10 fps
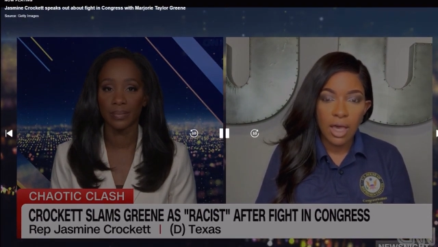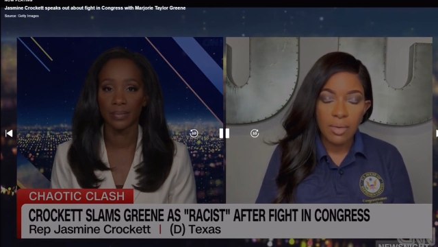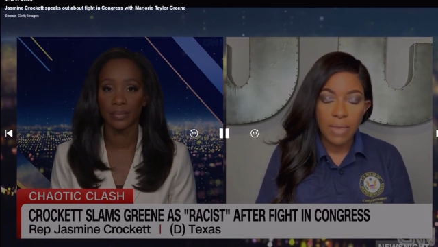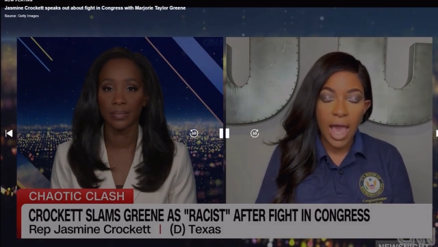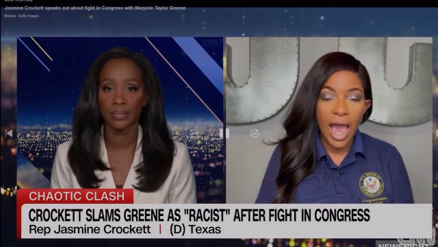
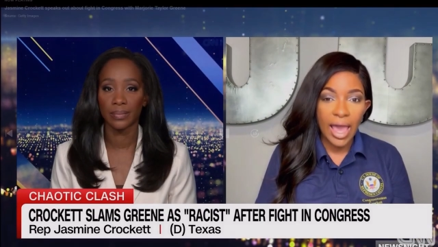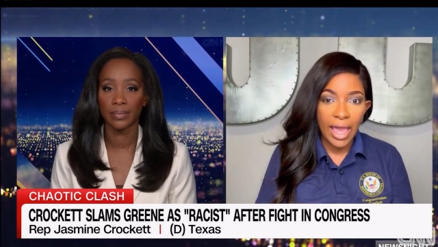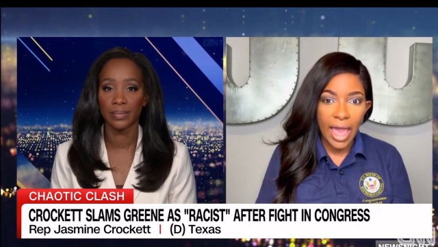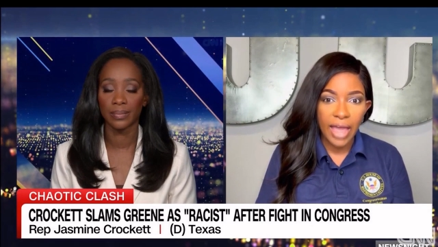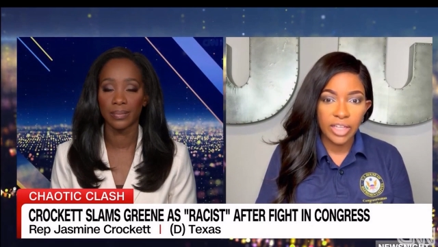Speaker 1: Um,
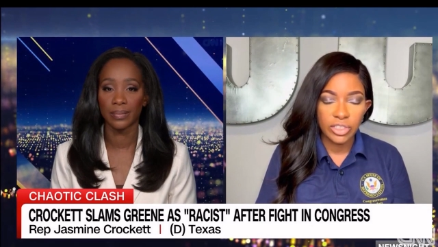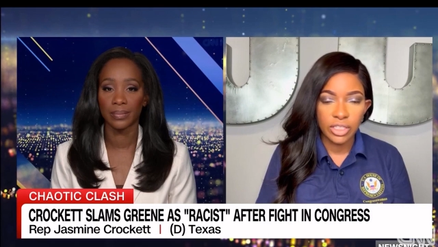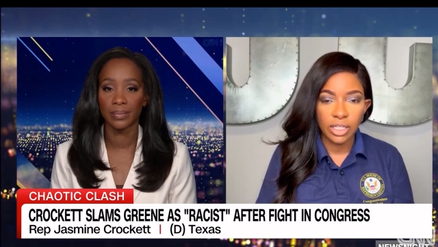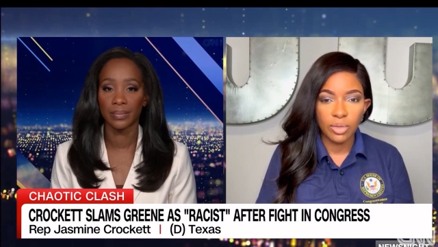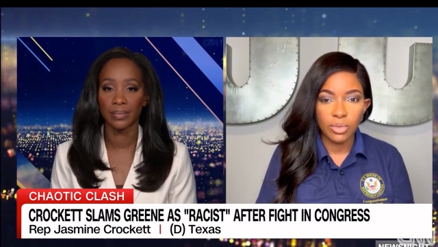I
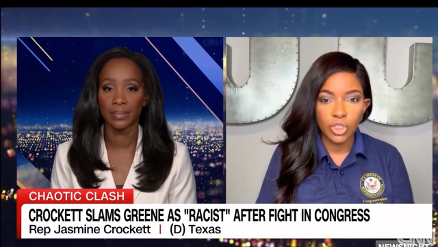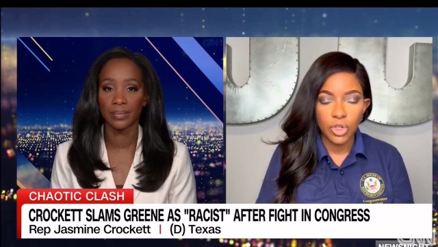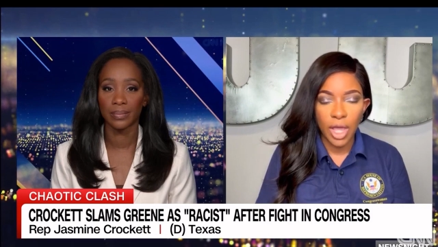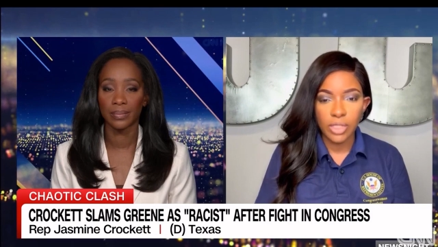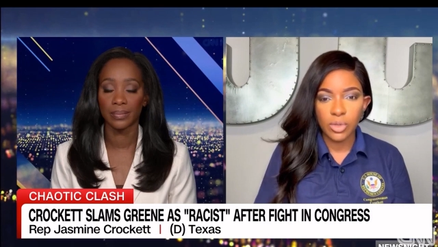actually
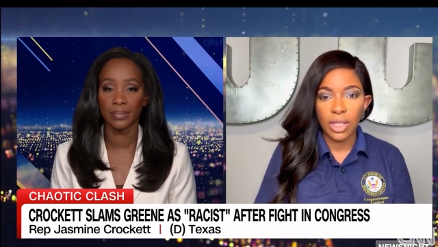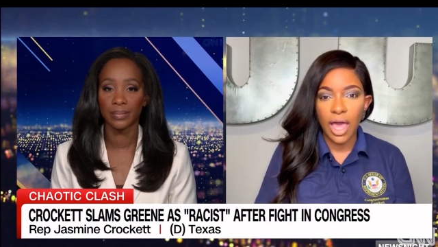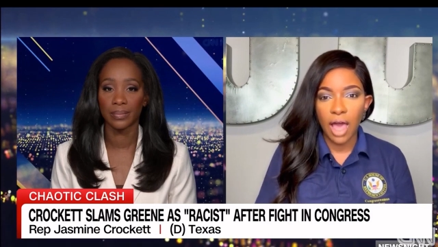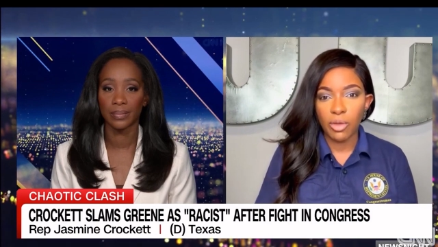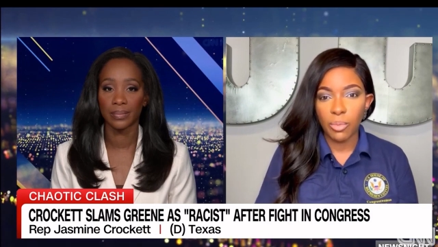was trying to
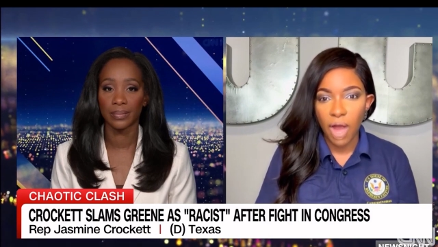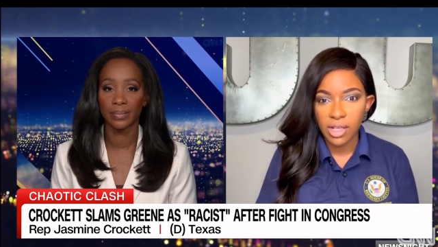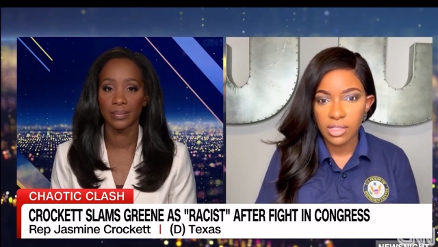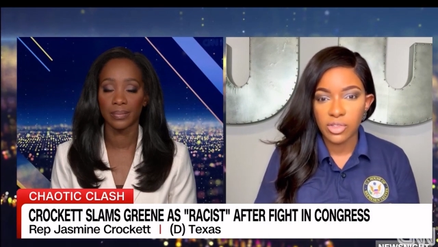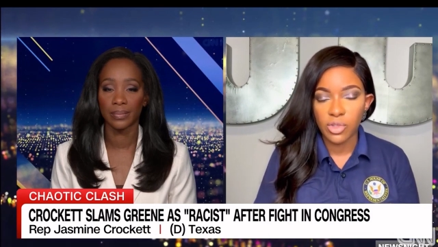allow the
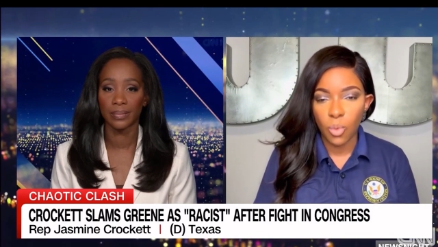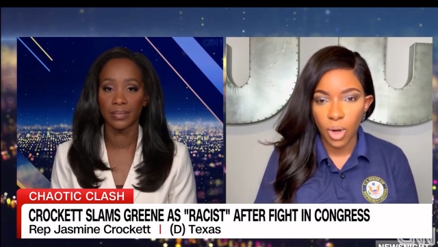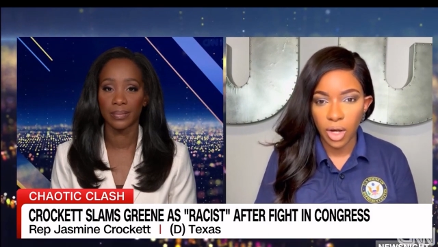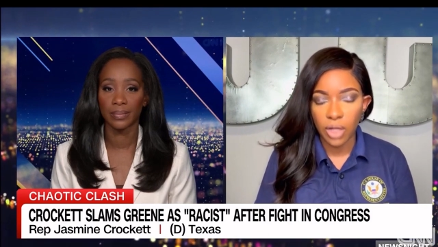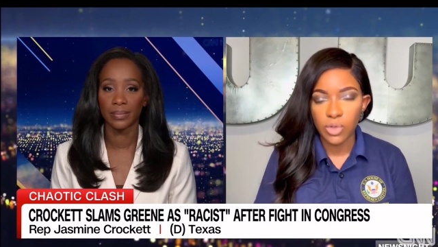process to
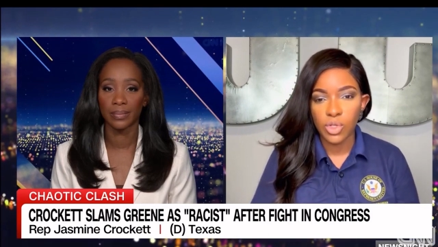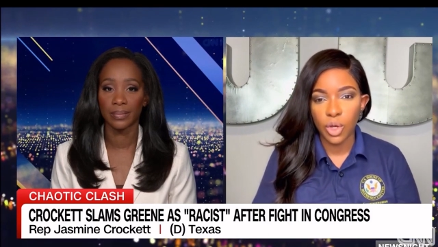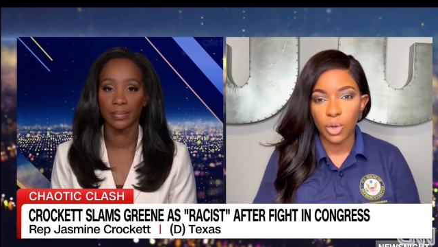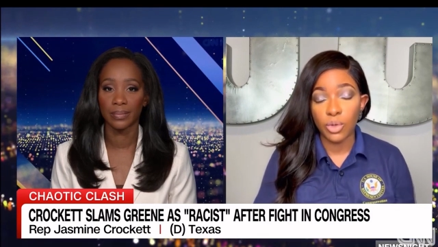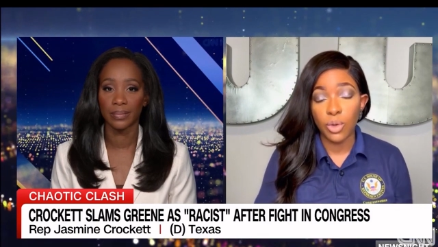work.
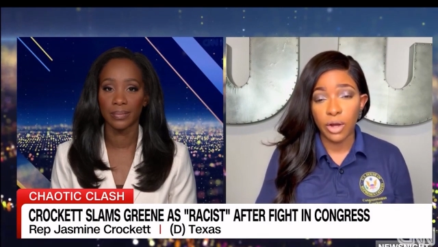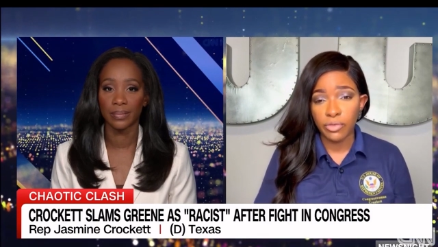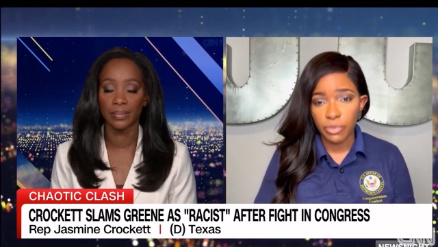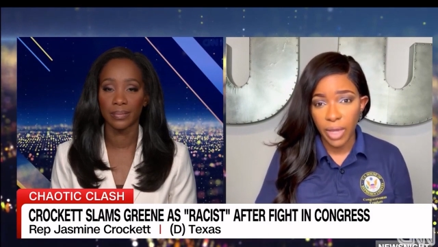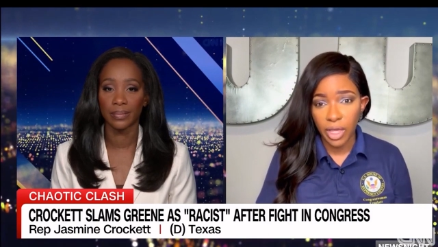So you
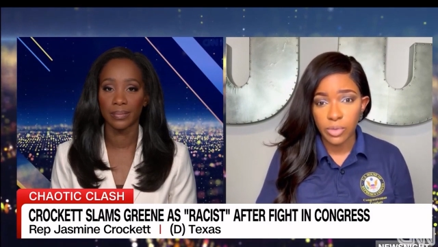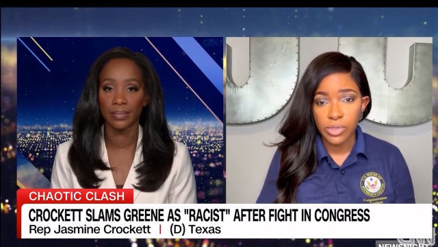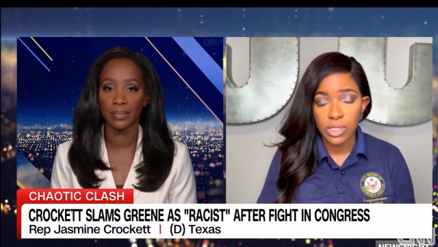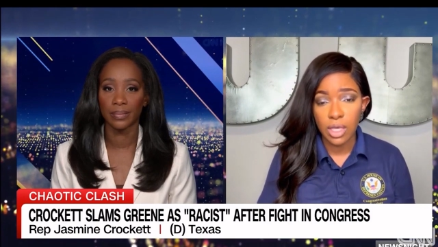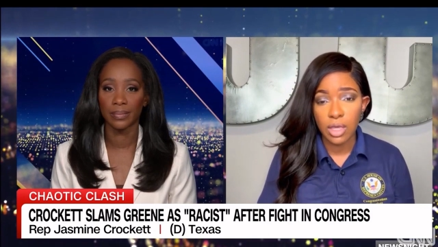heard from A
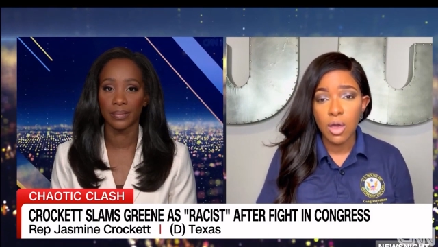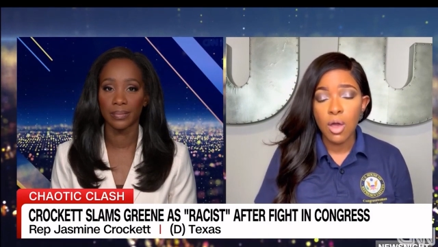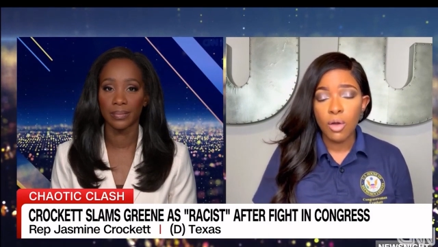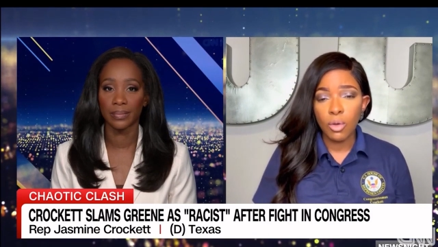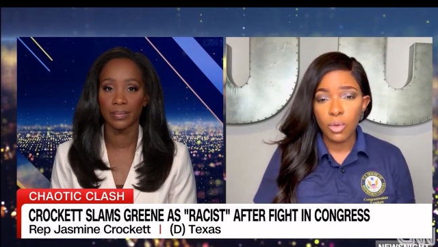O
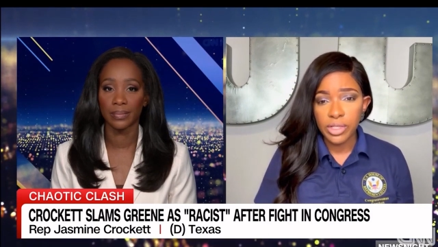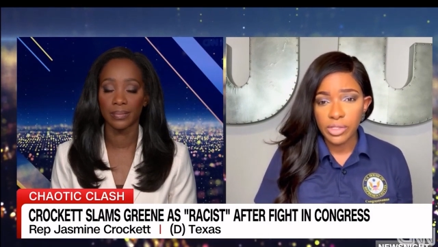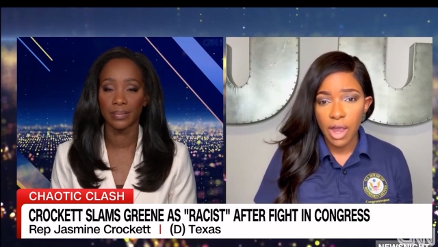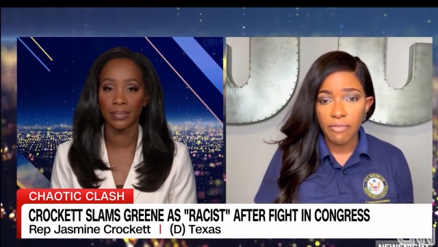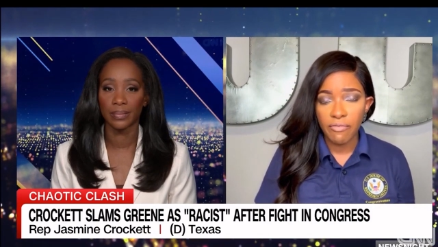C, who
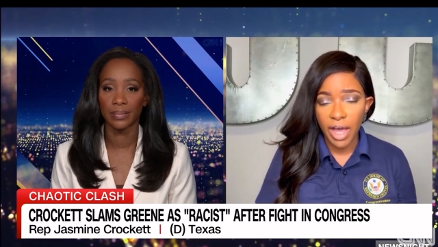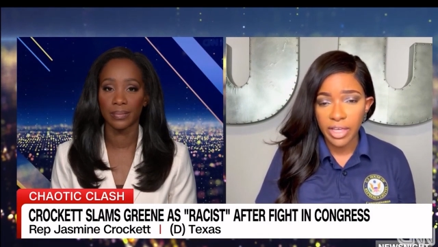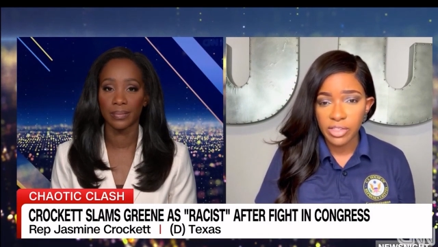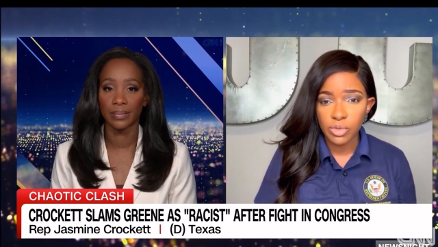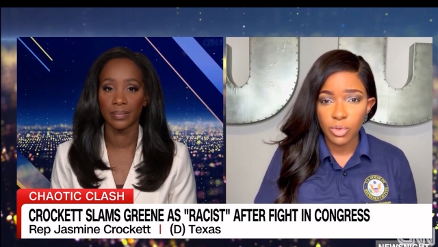is our
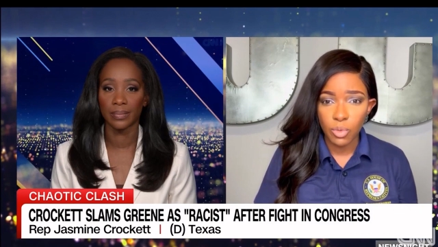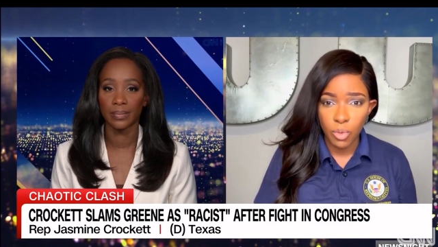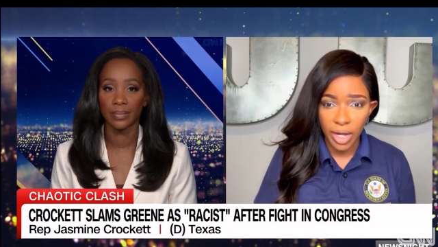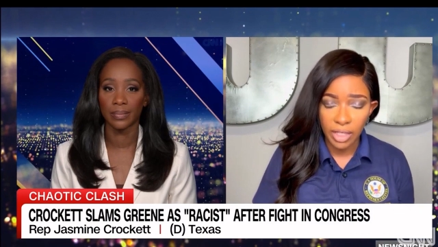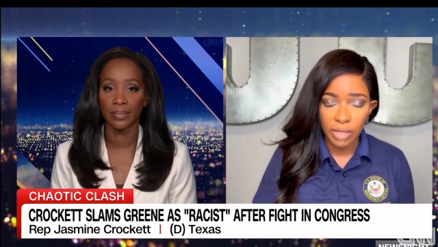vice
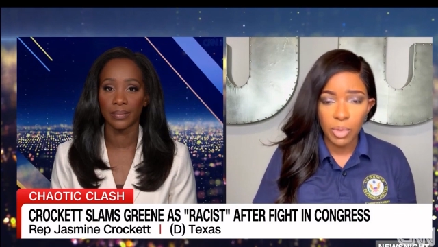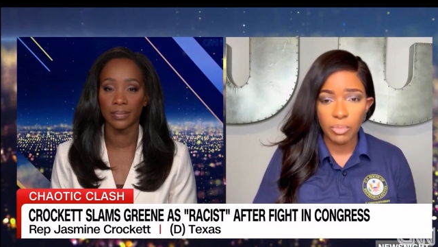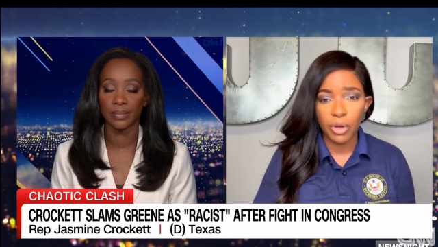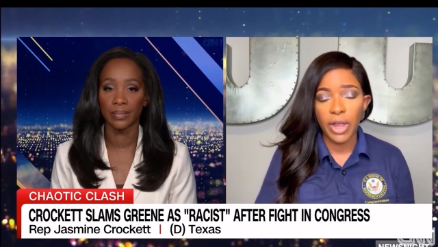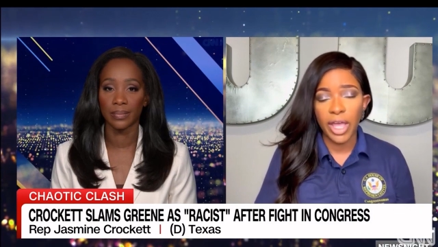ranking
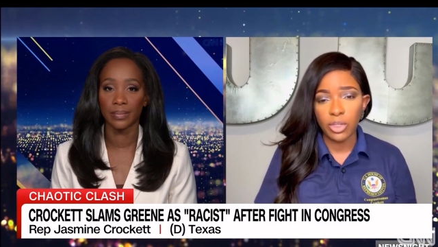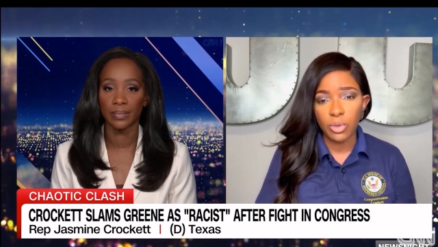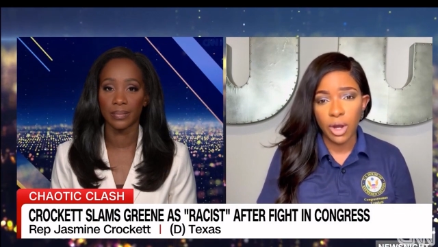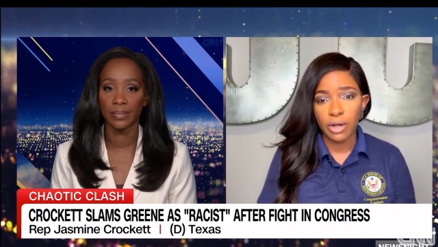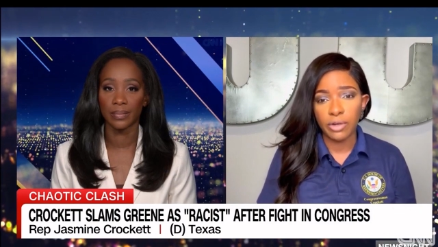member,
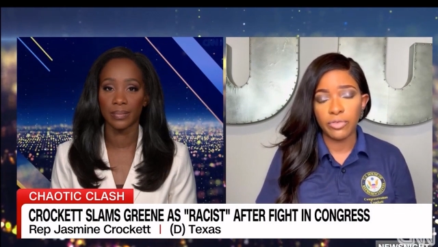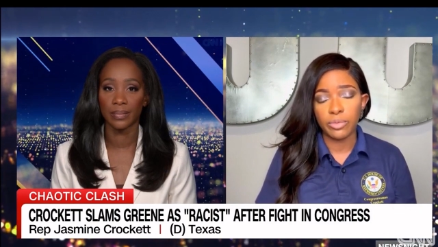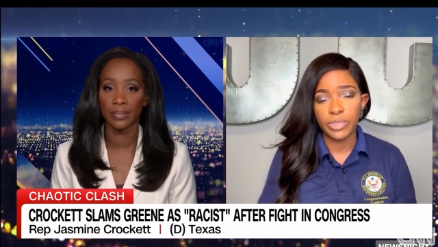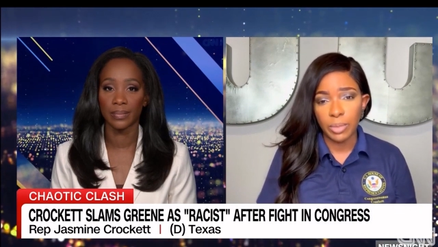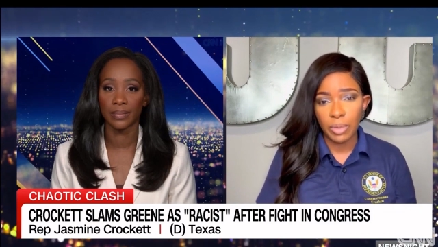and you
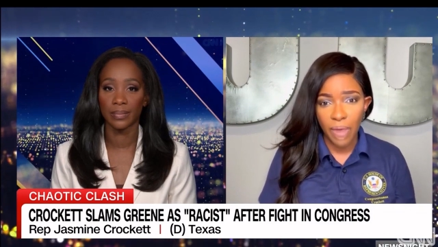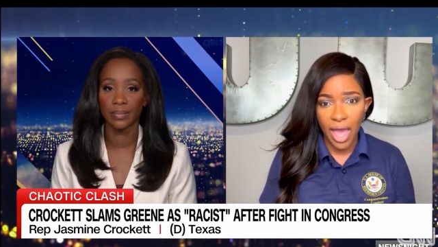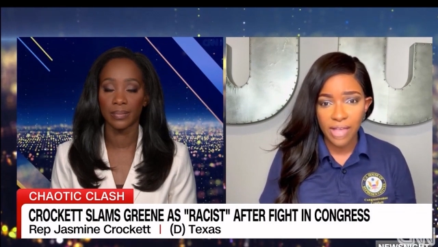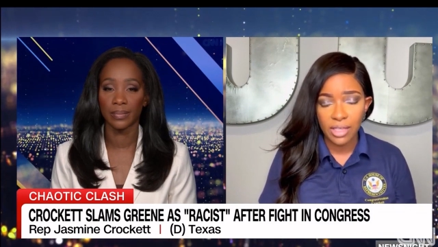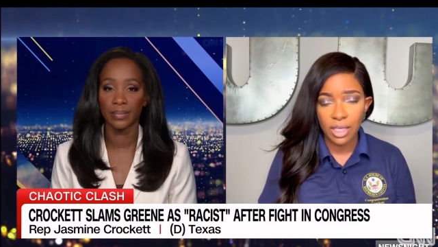heard from Jamie
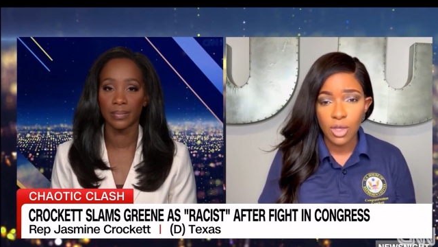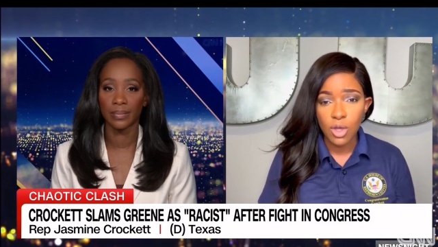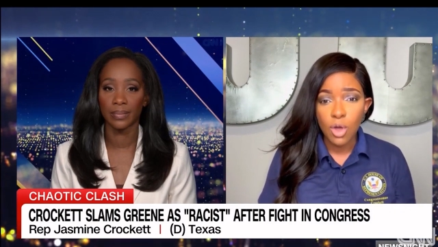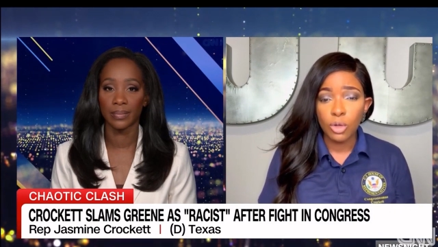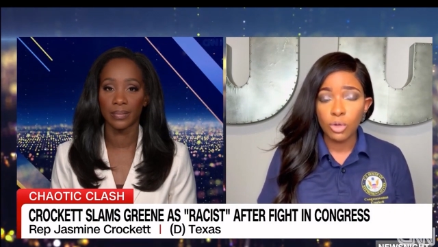
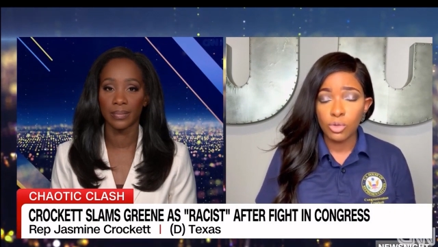Raskin,